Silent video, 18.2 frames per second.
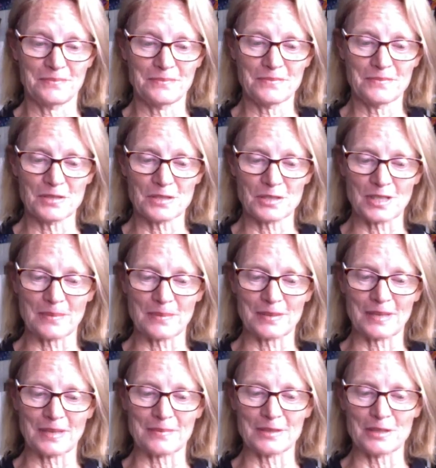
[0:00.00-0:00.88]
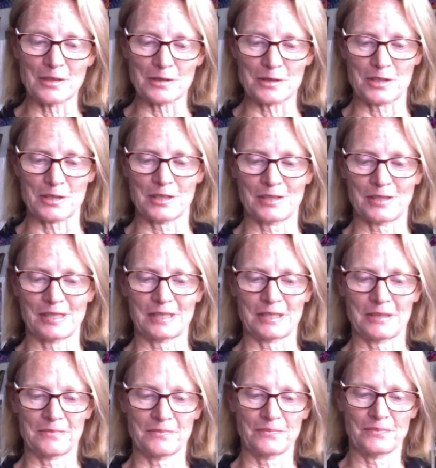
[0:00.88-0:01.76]
step it up a notch, I
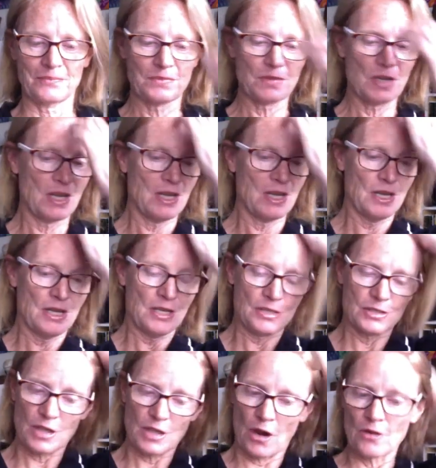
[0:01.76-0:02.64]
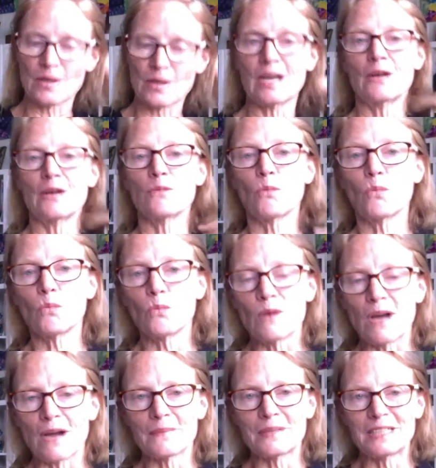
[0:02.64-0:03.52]
think. So
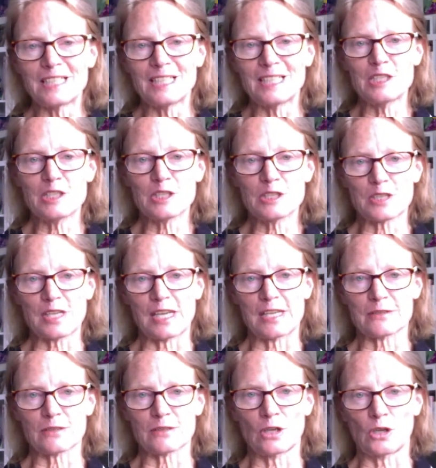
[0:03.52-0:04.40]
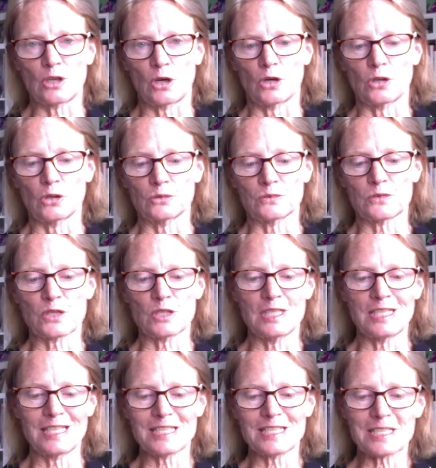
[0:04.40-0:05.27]
when we need to set a goal, so
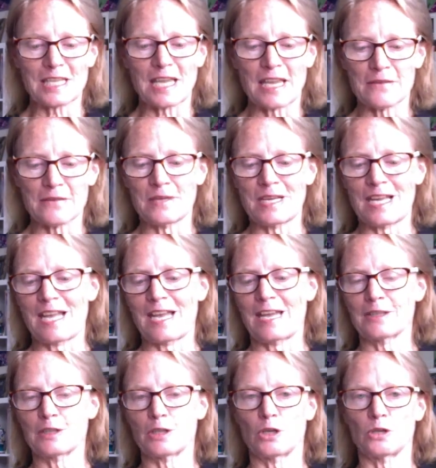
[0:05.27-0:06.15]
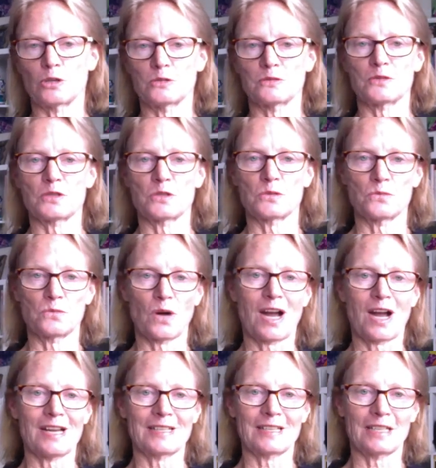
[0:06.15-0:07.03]
let's say we had a goal to
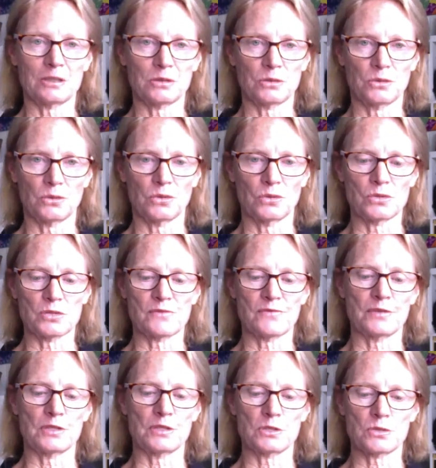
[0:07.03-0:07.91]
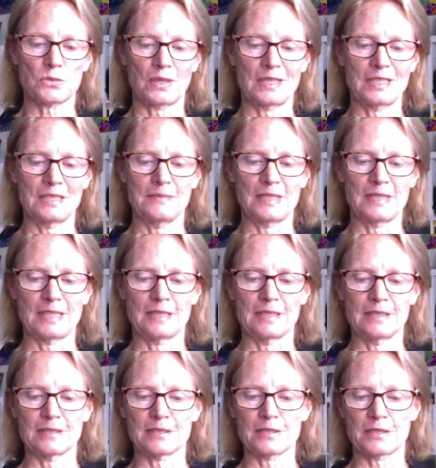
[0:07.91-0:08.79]
ride our horse for 20
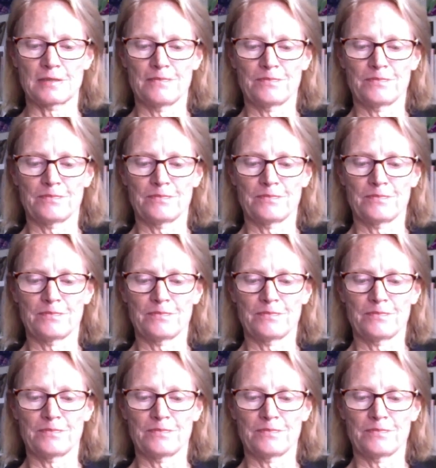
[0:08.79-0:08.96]
minutes